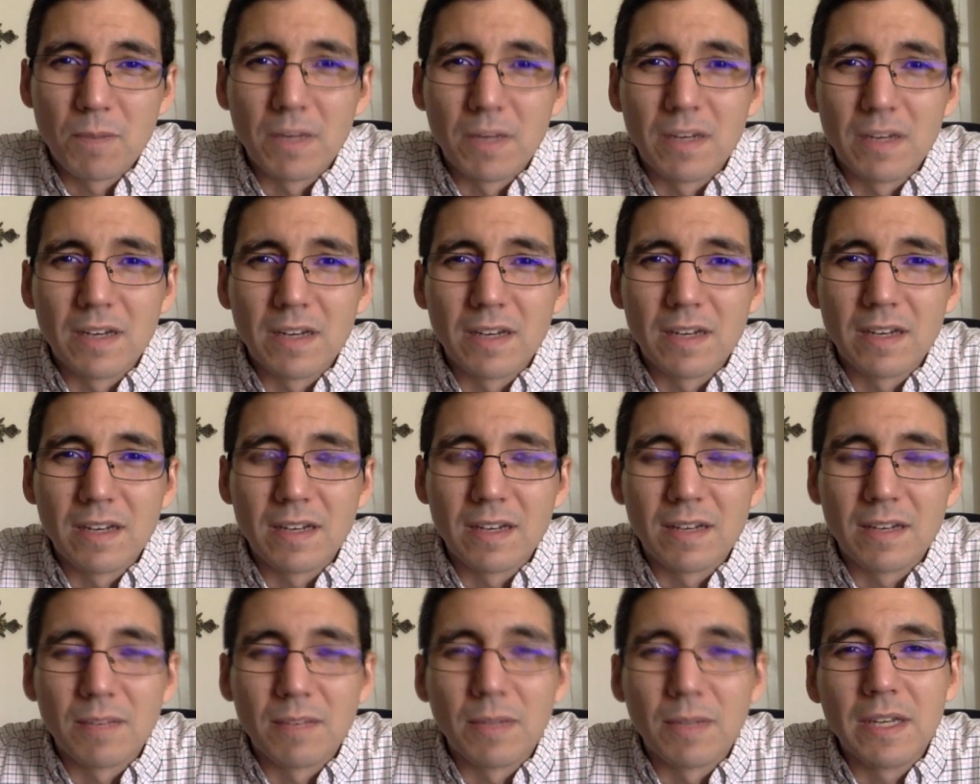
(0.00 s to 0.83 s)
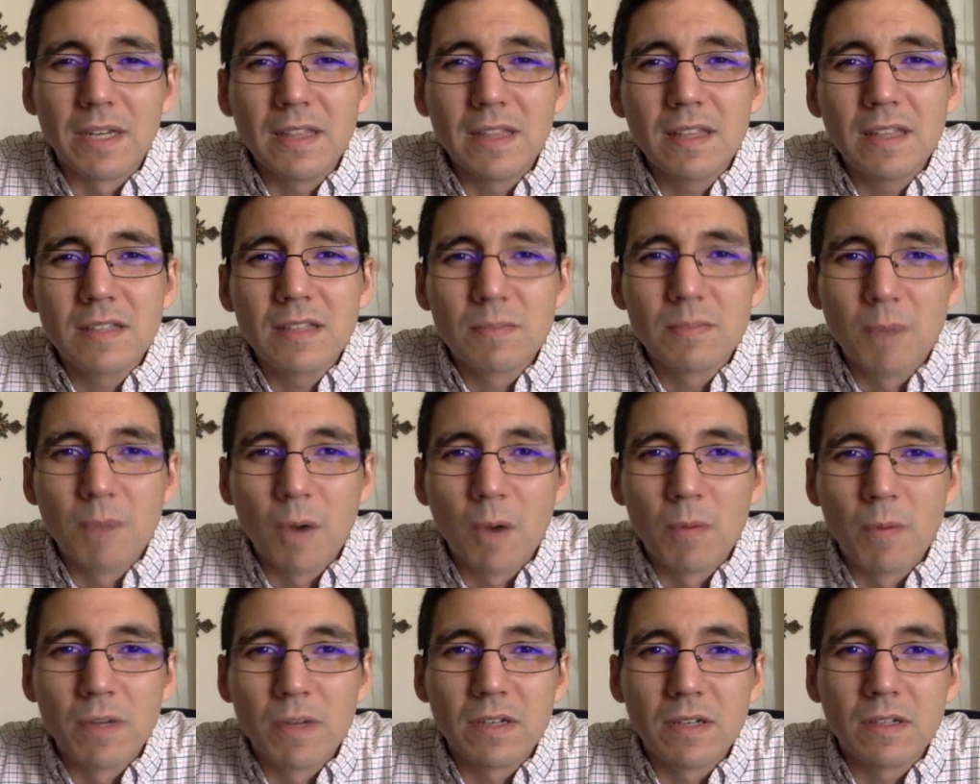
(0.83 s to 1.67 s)
But but in this
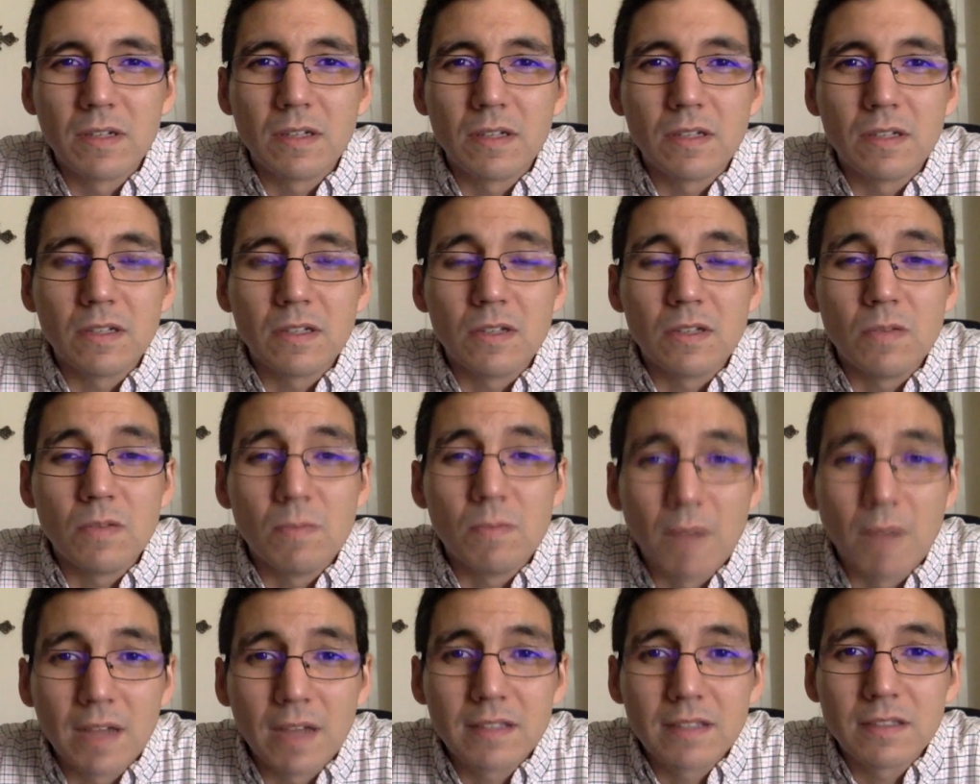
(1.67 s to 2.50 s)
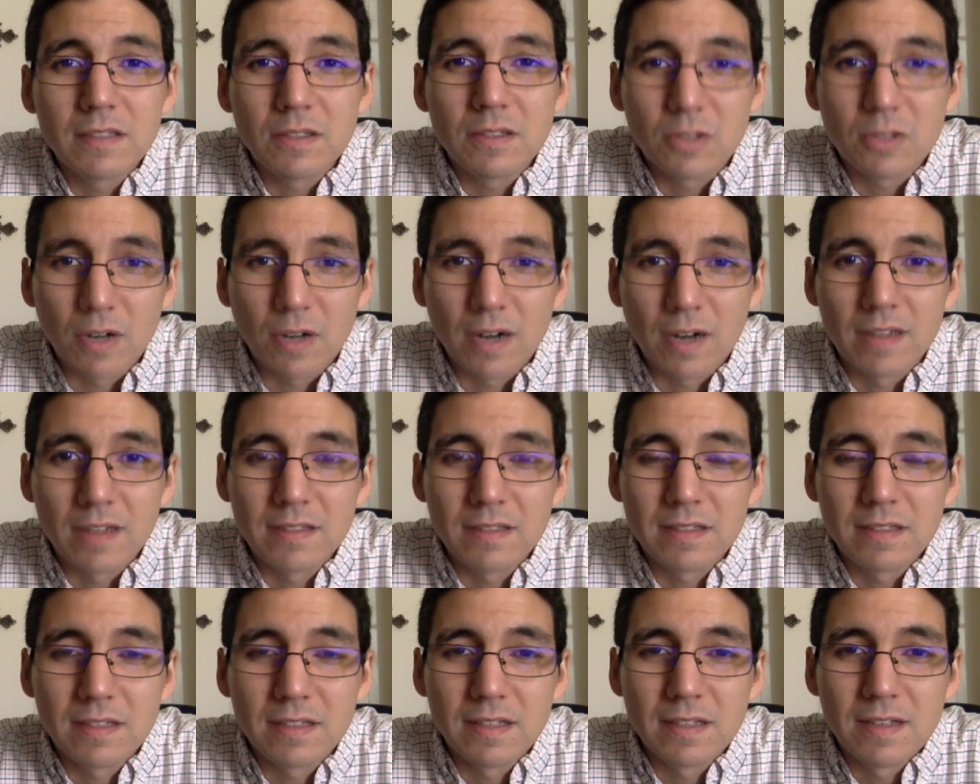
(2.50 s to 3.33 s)
moment, you must
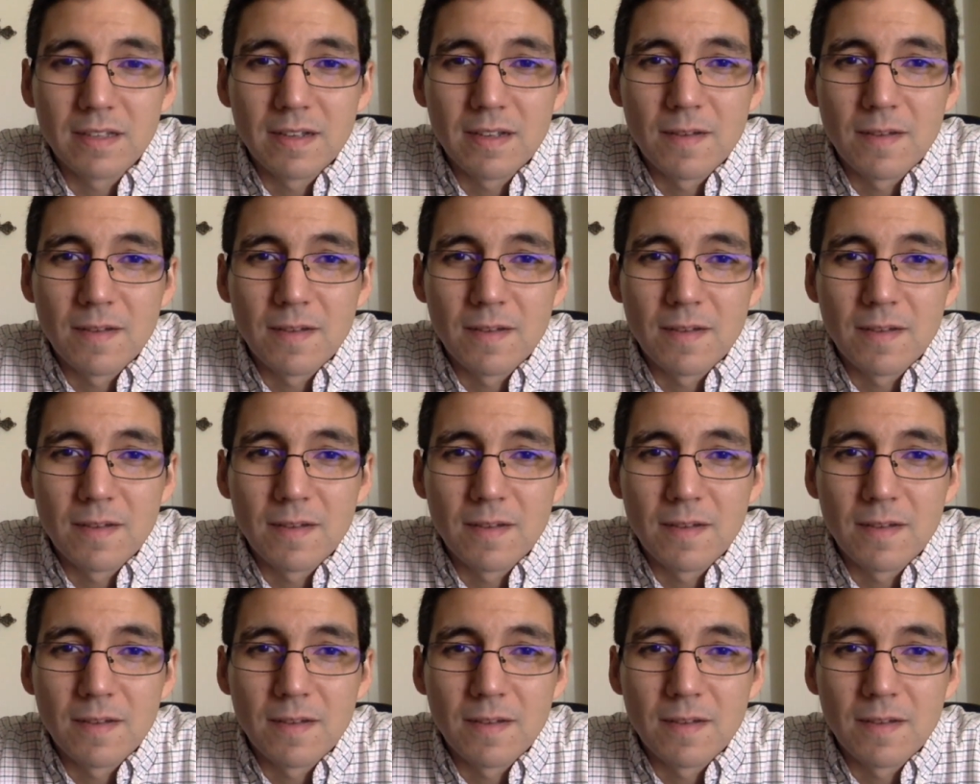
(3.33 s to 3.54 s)
trust